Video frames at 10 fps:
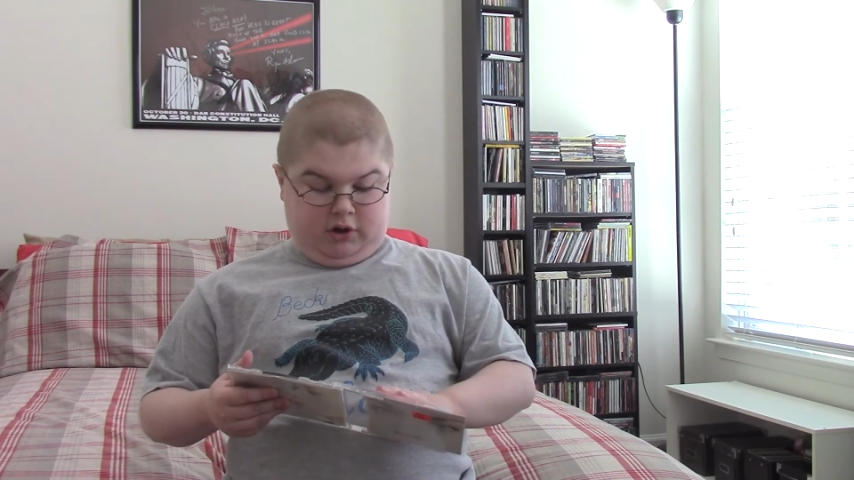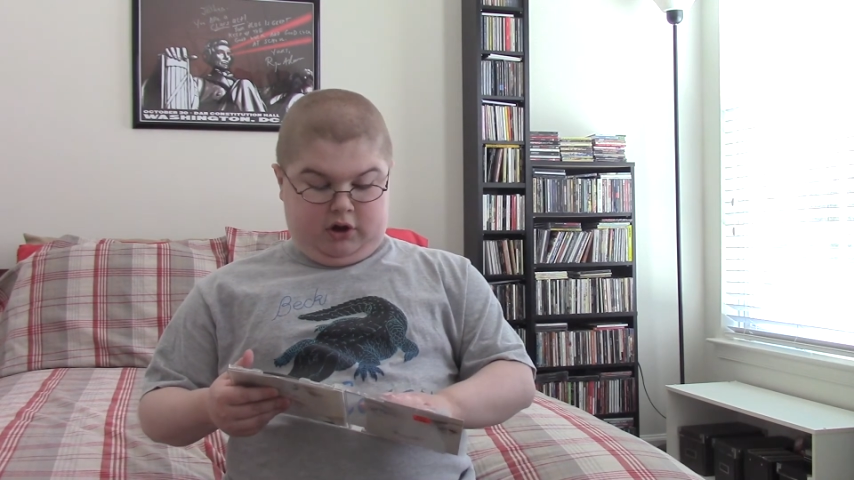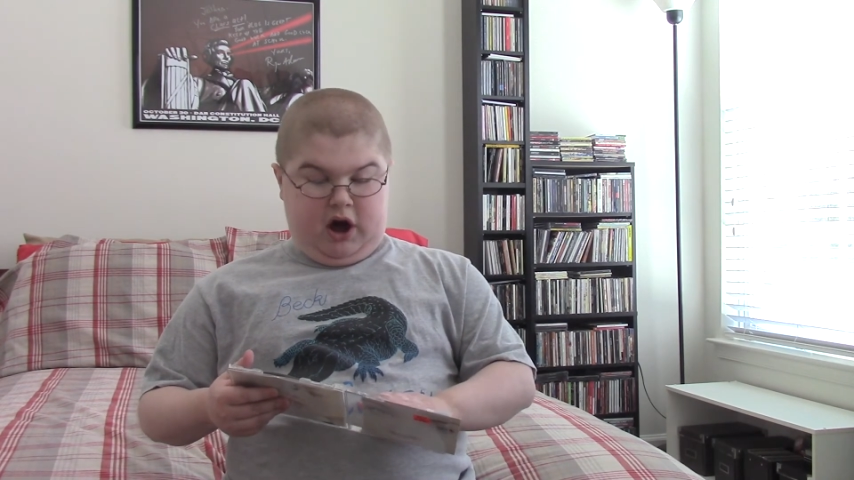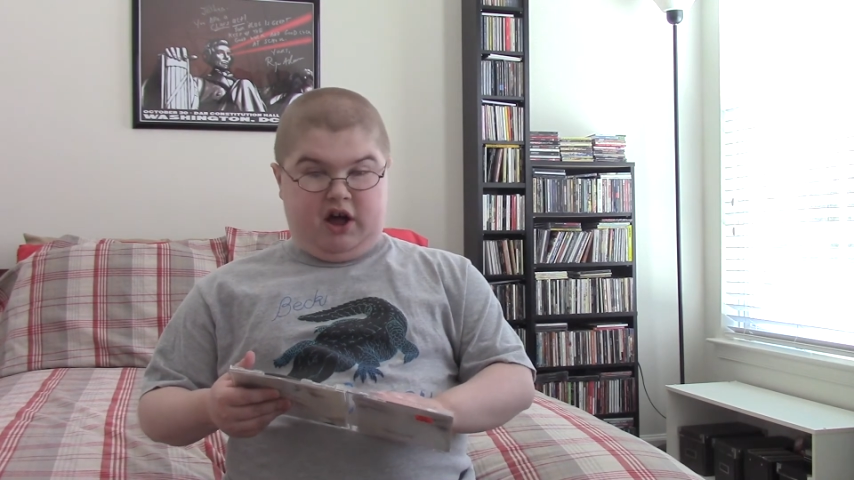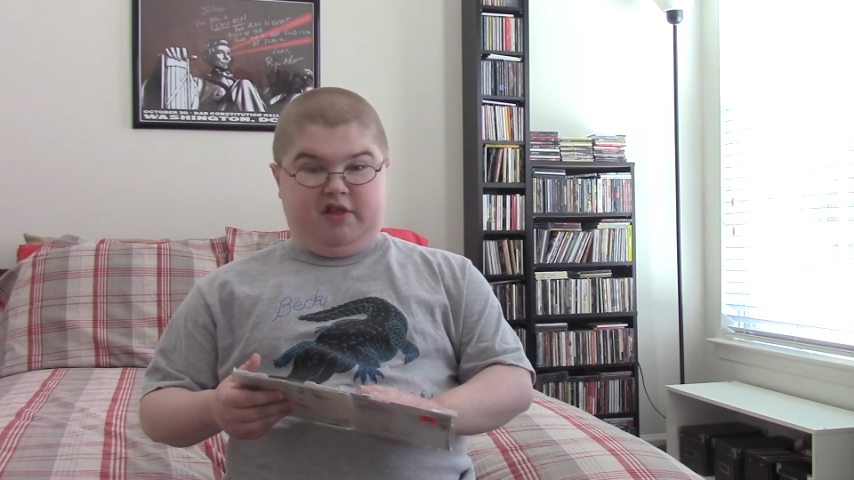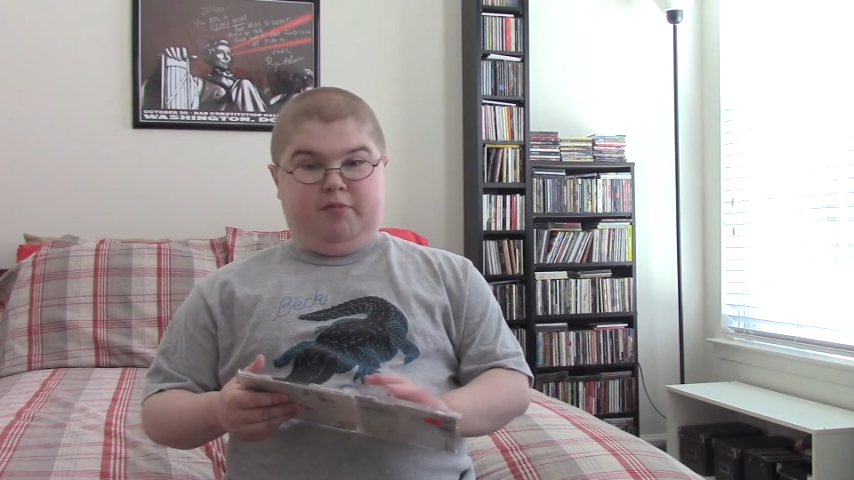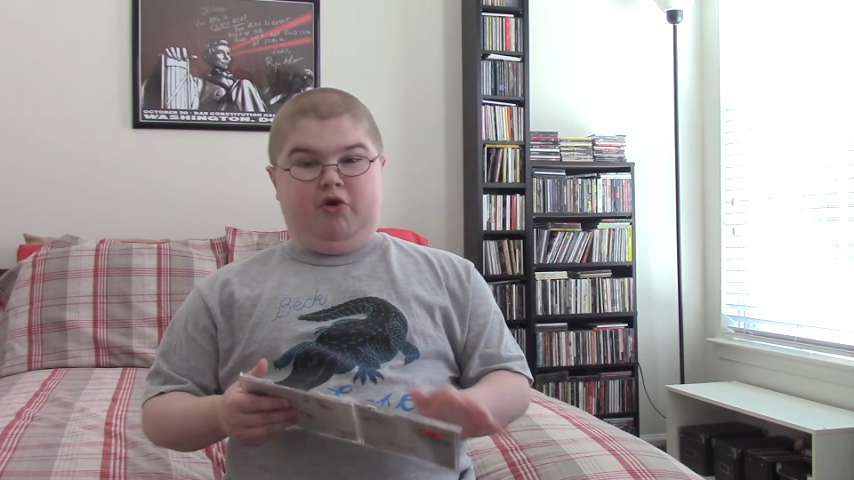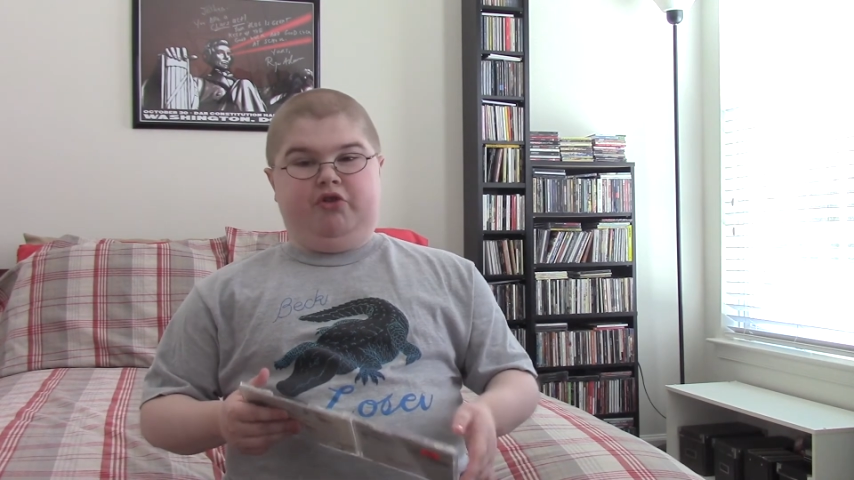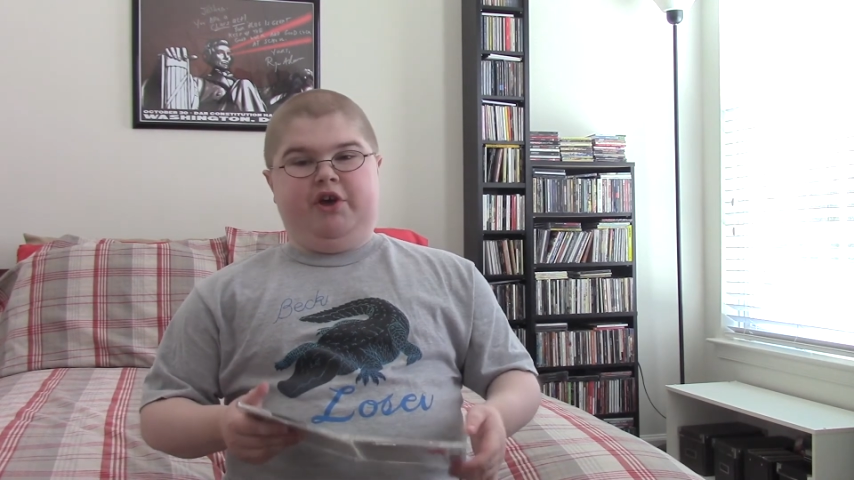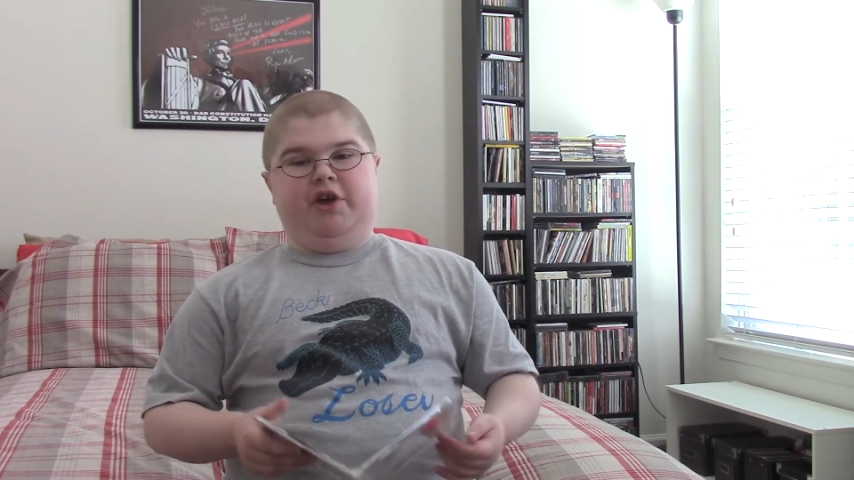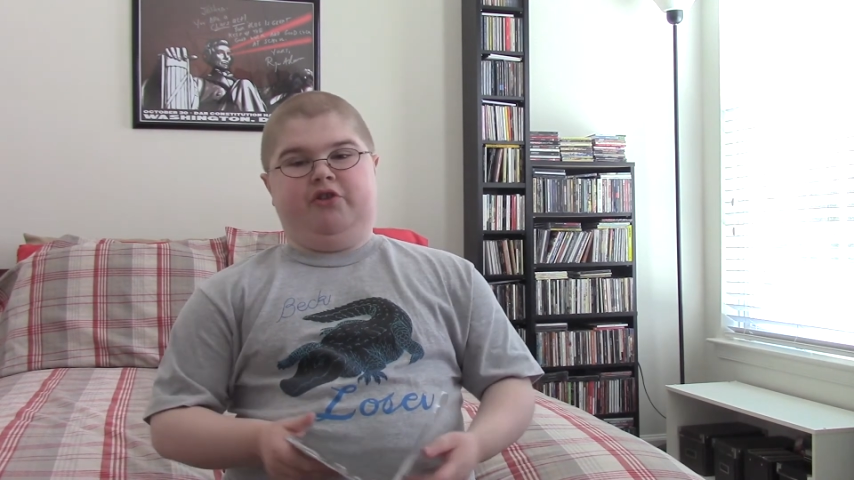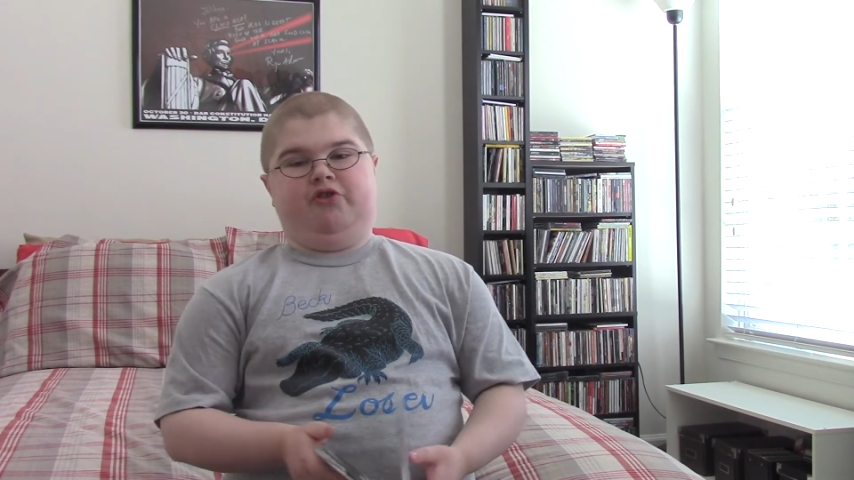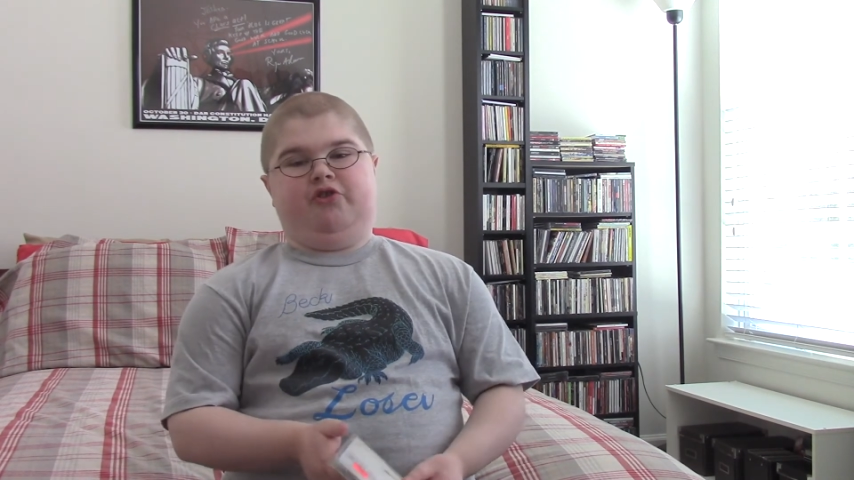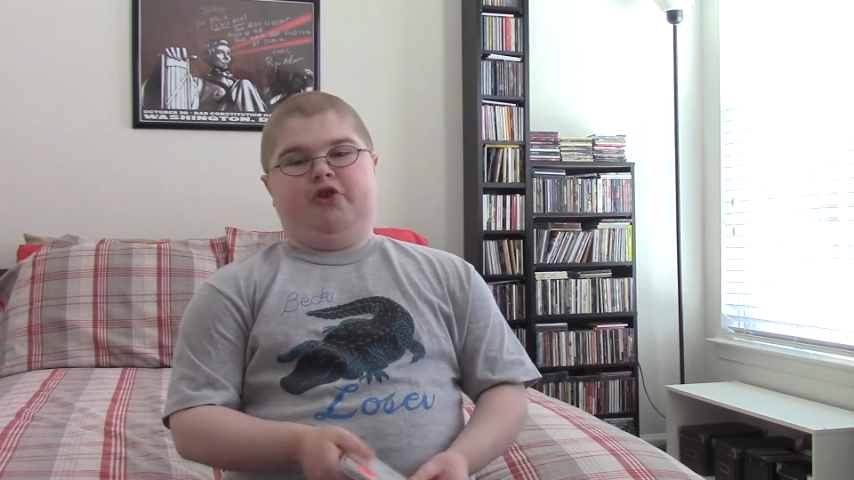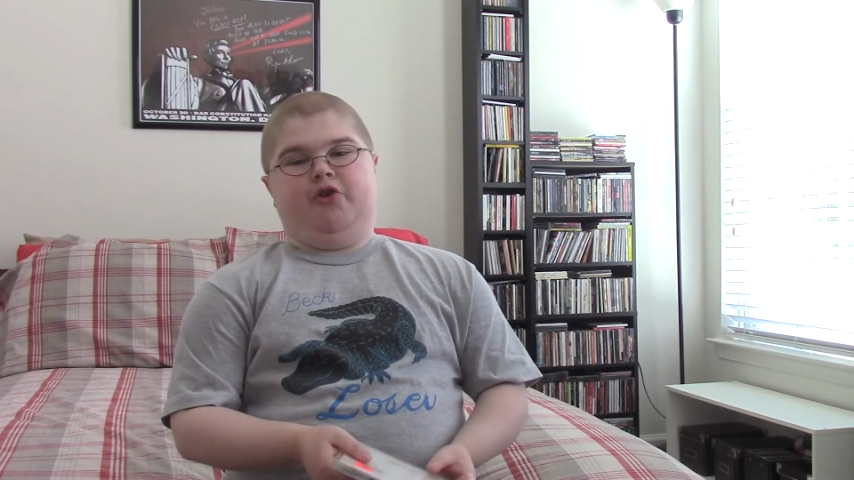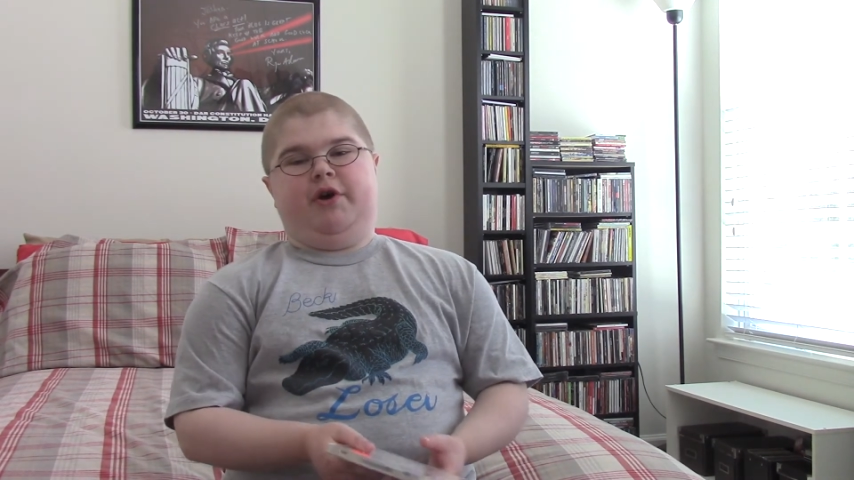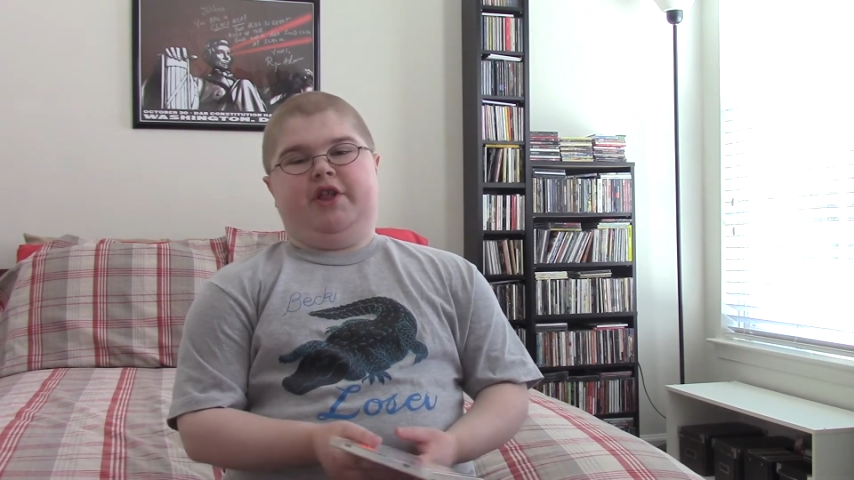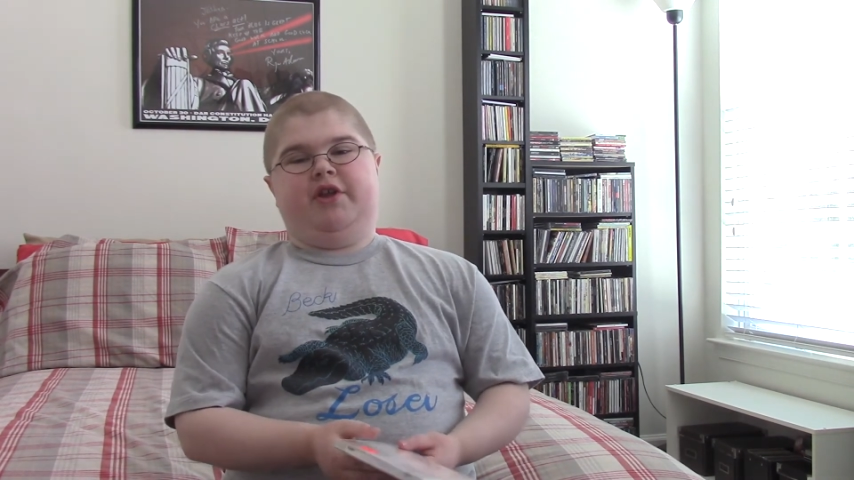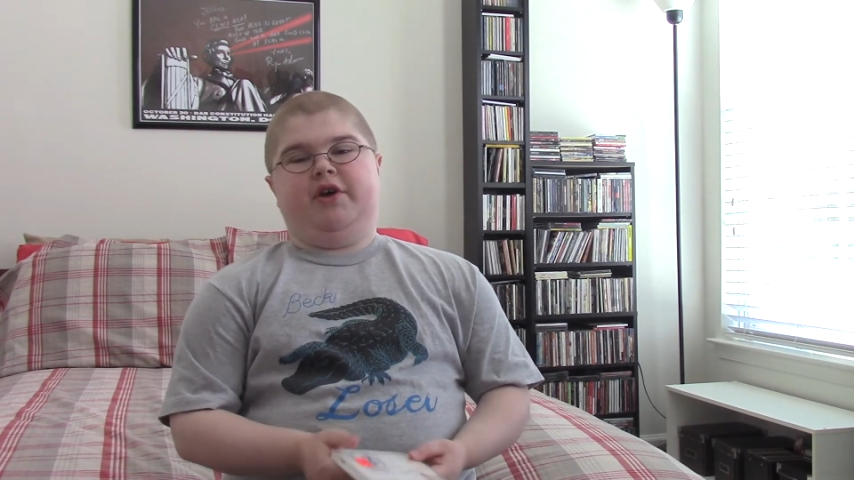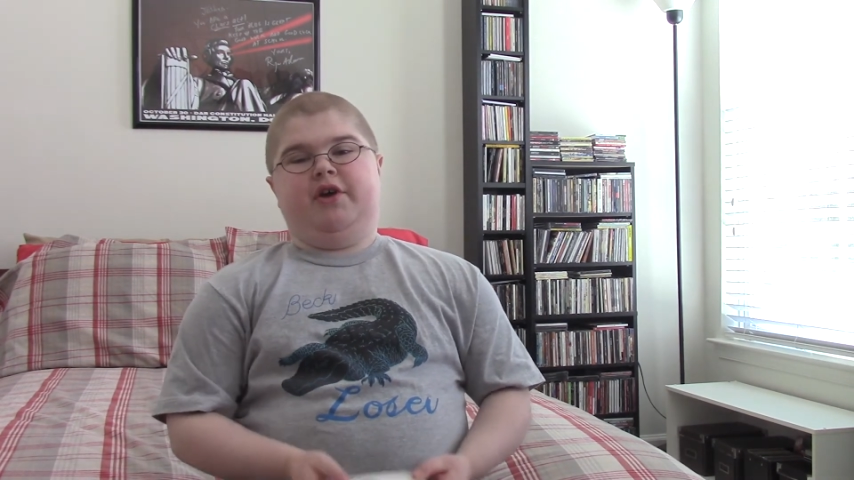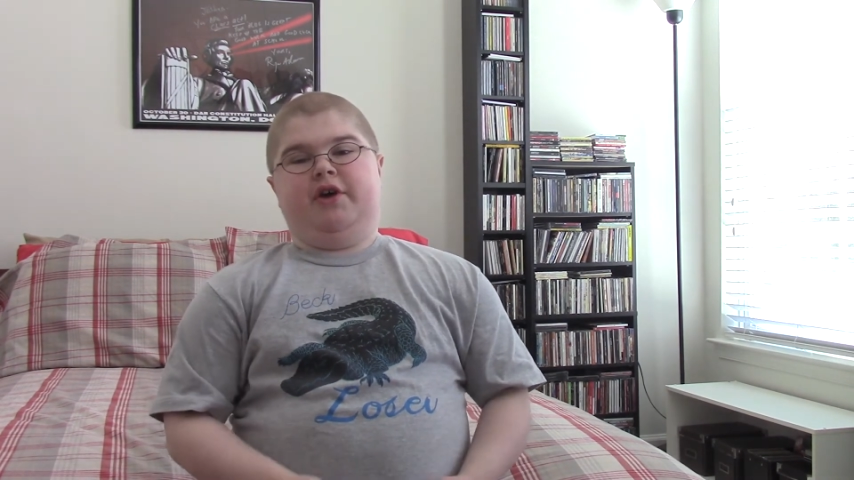gospel tinge to it,